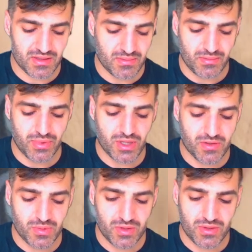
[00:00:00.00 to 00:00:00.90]
Book
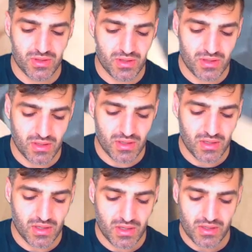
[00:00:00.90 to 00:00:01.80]
of Moon,
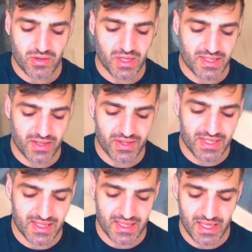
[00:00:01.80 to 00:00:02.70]
Cross Out
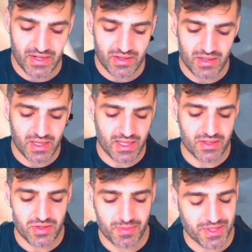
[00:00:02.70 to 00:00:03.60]
Designator, and the
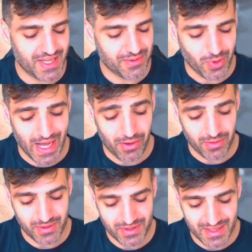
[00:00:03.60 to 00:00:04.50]
triple. Wow,
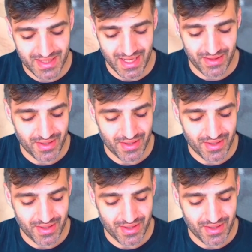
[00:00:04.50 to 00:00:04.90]
this hand.